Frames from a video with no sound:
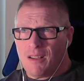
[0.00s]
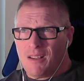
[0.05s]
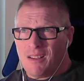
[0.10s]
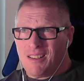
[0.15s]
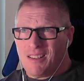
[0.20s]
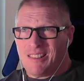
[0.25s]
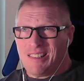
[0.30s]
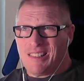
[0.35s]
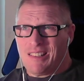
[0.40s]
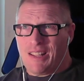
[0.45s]

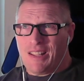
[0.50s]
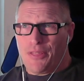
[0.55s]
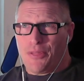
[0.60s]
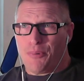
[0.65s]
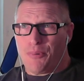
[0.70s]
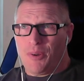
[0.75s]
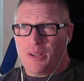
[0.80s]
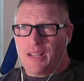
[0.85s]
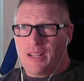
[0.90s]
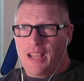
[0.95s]
uh,
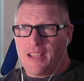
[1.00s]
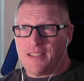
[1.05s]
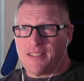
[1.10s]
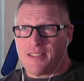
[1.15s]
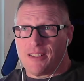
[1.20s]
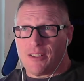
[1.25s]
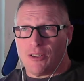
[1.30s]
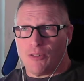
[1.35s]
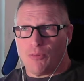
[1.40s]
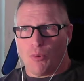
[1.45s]
three days
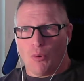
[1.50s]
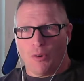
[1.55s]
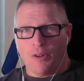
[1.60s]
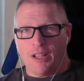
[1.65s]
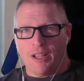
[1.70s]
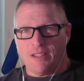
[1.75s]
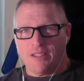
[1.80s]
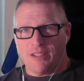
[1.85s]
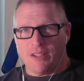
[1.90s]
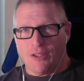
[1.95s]
ago, four
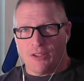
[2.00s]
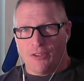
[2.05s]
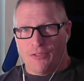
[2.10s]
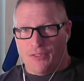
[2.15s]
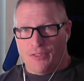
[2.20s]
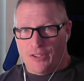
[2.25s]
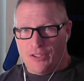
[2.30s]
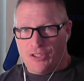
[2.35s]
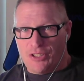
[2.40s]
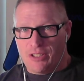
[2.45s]
days ago to
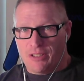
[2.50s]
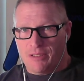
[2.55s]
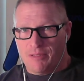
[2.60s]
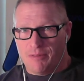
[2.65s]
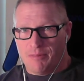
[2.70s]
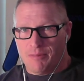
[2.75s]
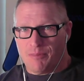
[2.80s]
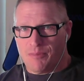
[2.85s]
finish it.